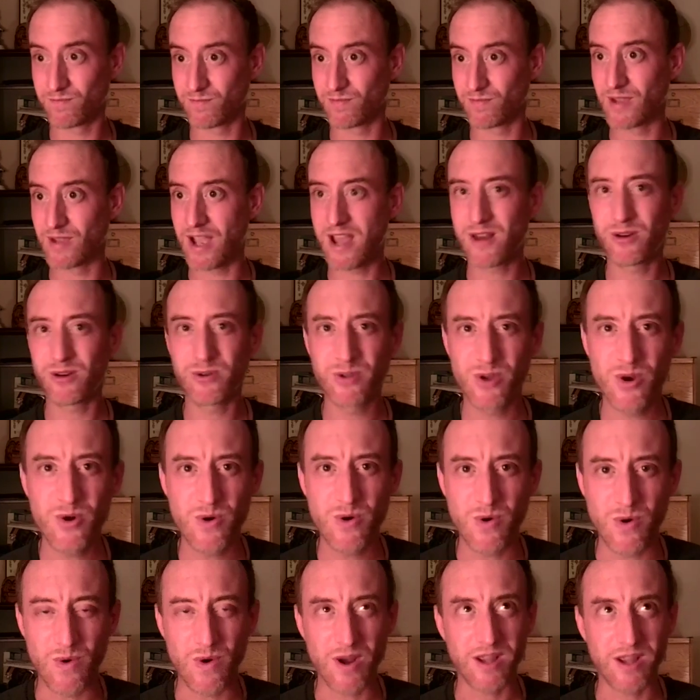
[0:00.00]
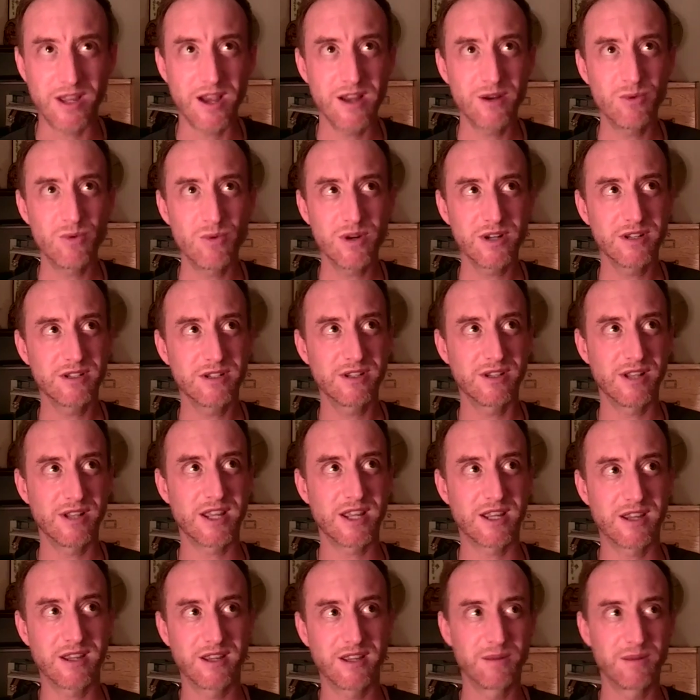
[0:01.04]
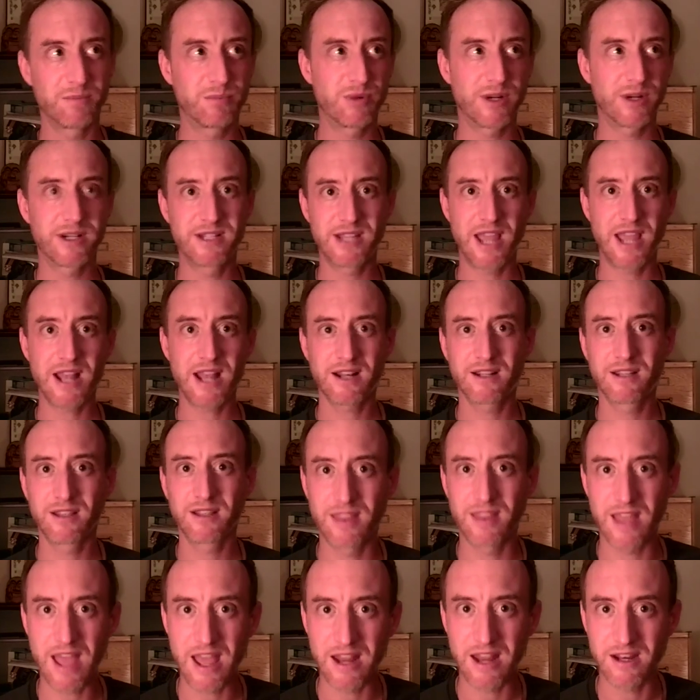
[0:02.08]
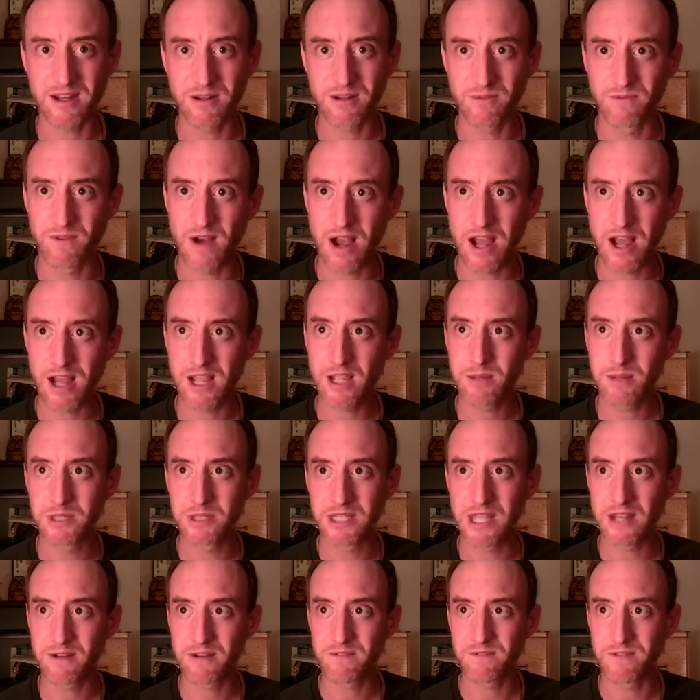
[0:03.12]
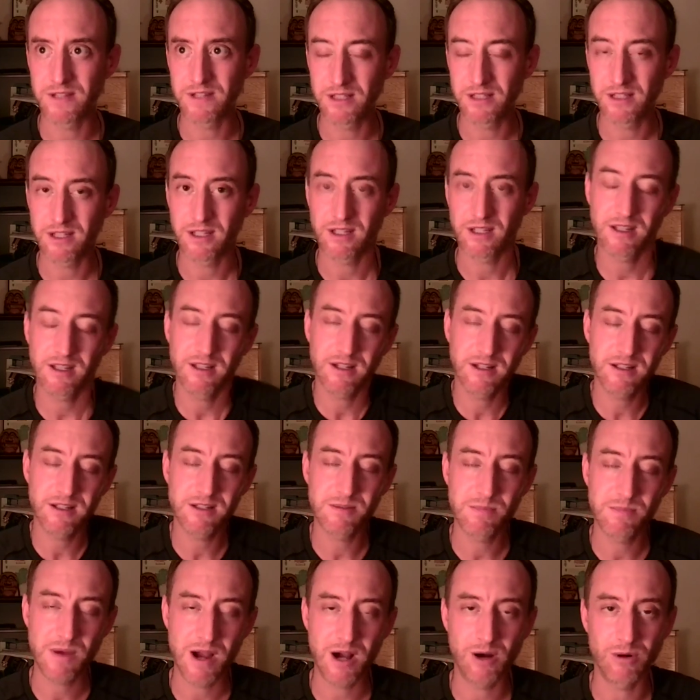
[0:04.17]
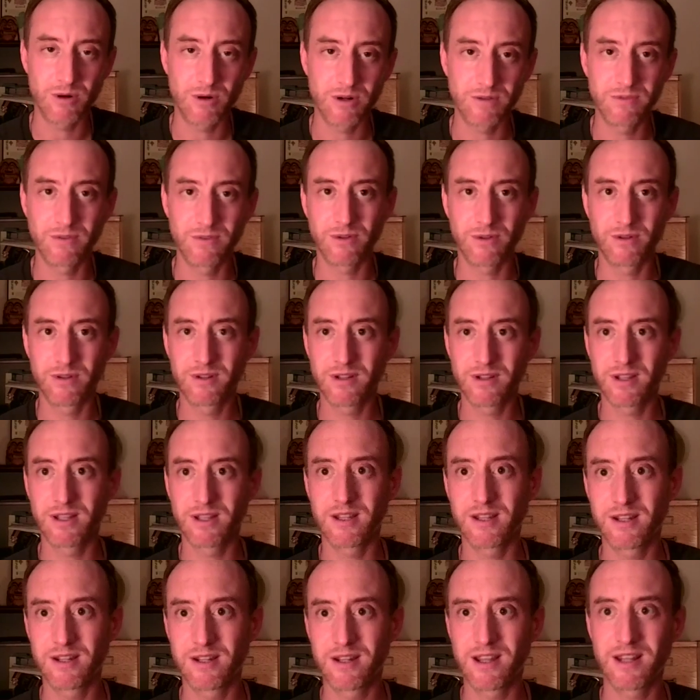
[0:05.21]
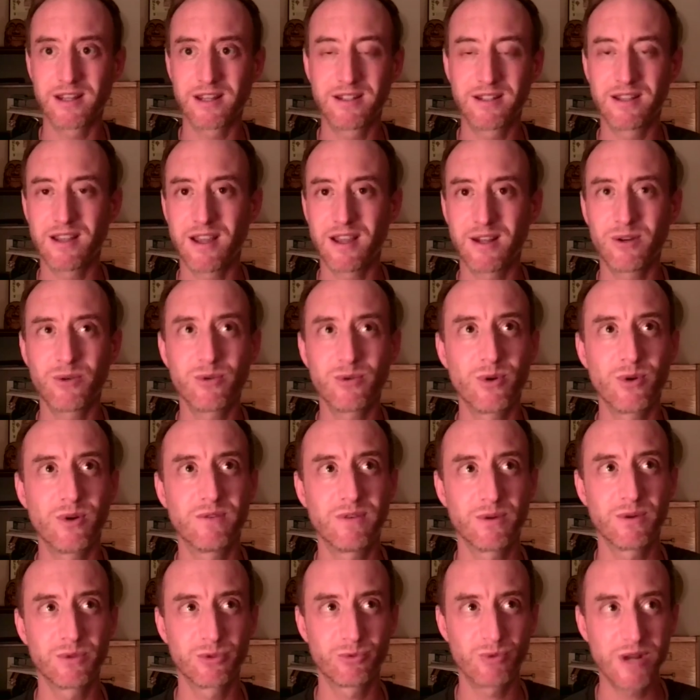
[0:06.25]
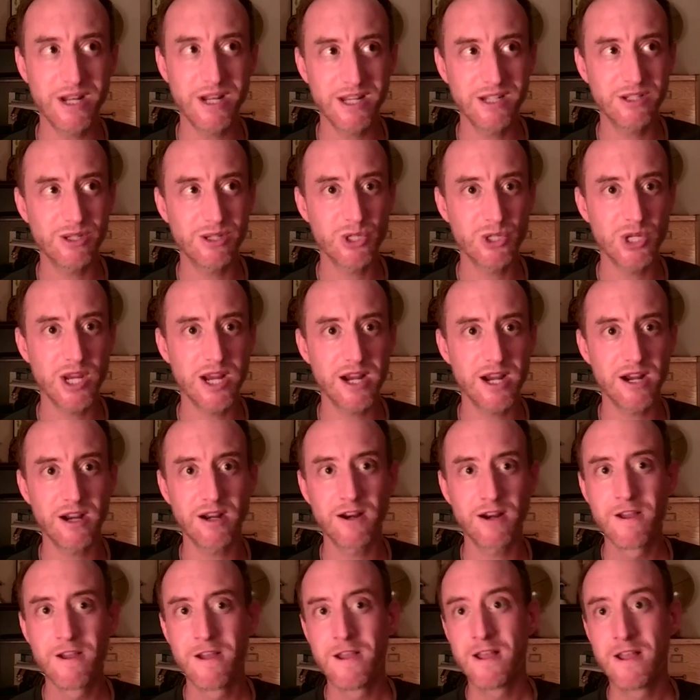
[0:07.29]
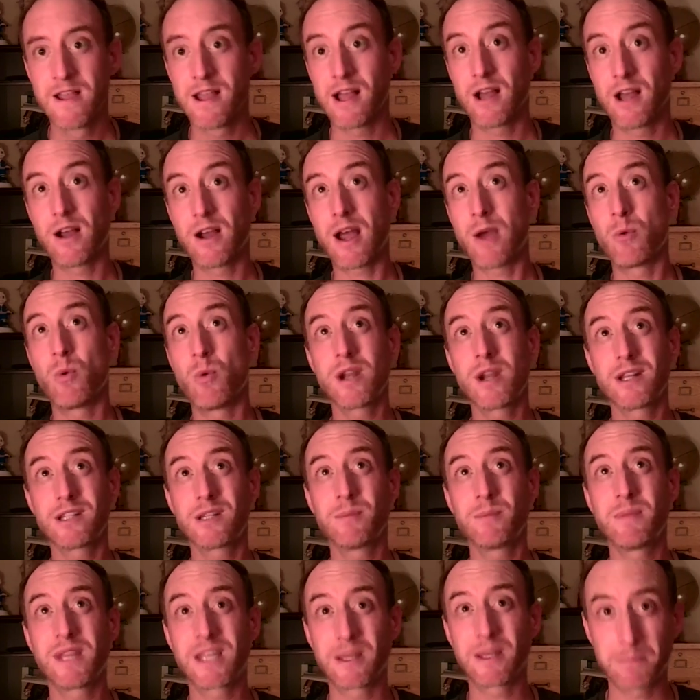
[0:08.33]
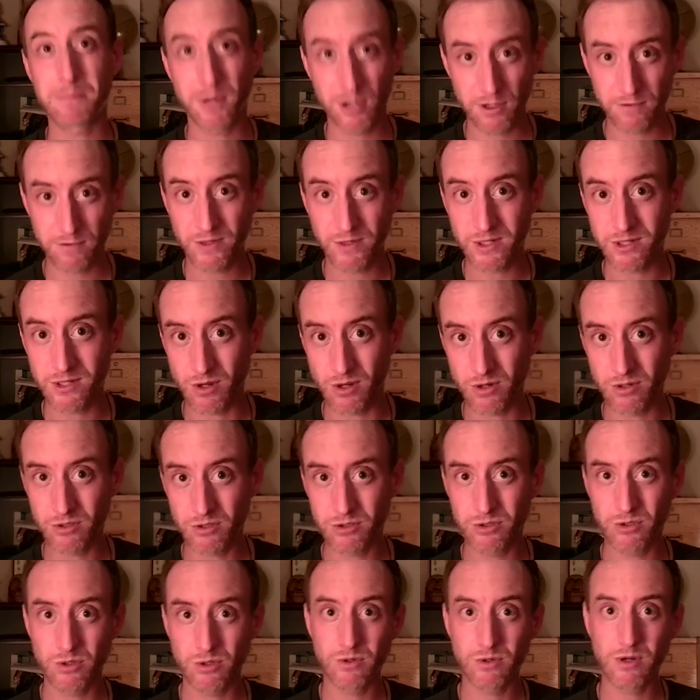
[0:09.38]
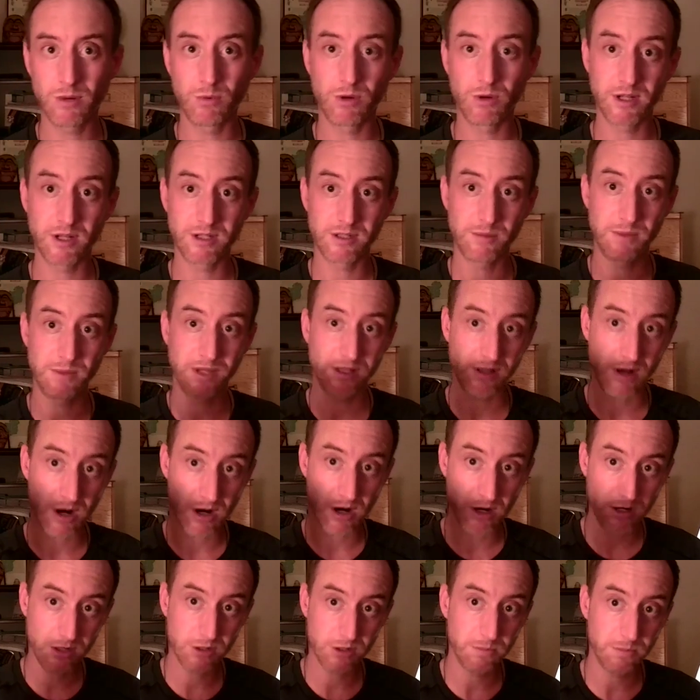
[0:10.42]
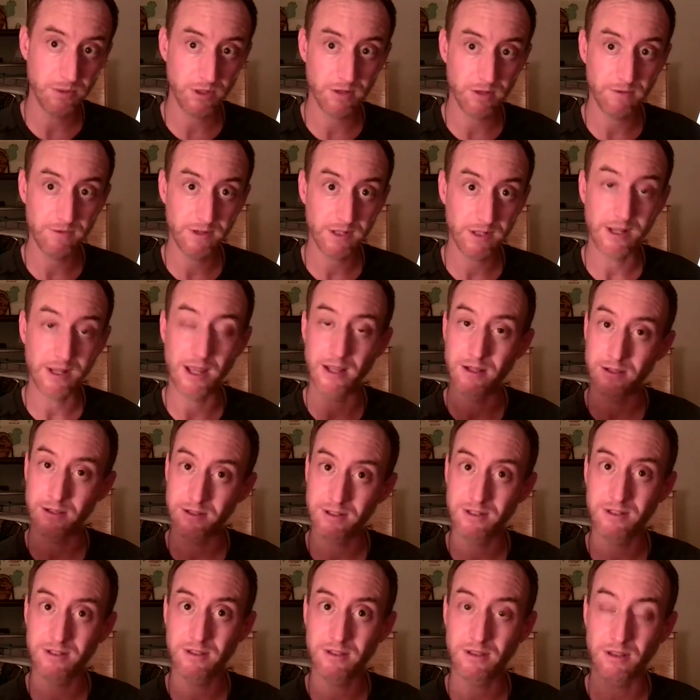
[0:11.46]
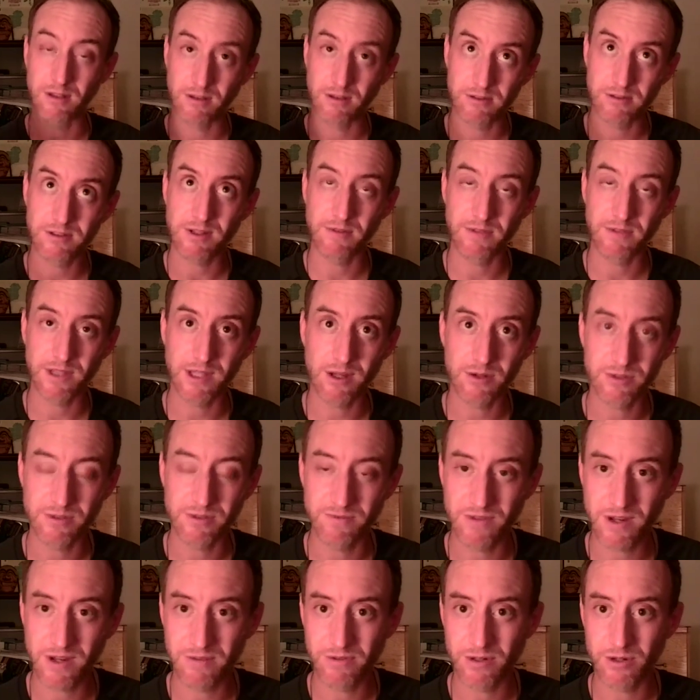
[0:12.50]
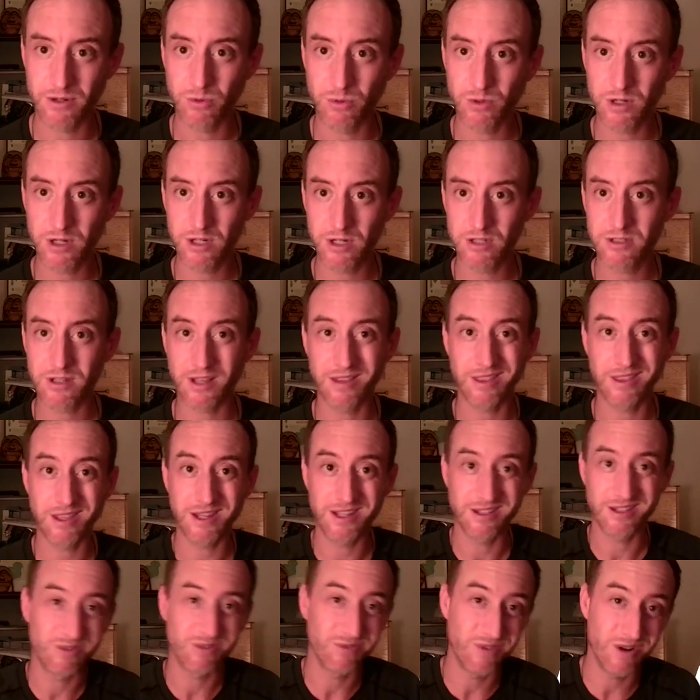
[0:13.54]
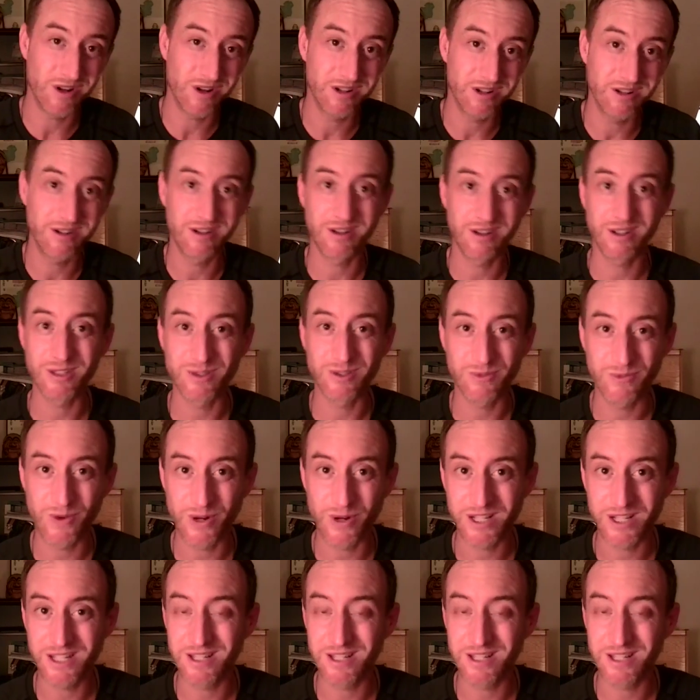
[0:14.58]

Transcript: I don't know. I kind of wanted to like protect that vibe and that feeling. It is powerful. And I don't know if I was ready to share. I wanted to make it perfect also. I wanted to make the article perfect, hence the 7,500 words. I think it's fun. It's funny.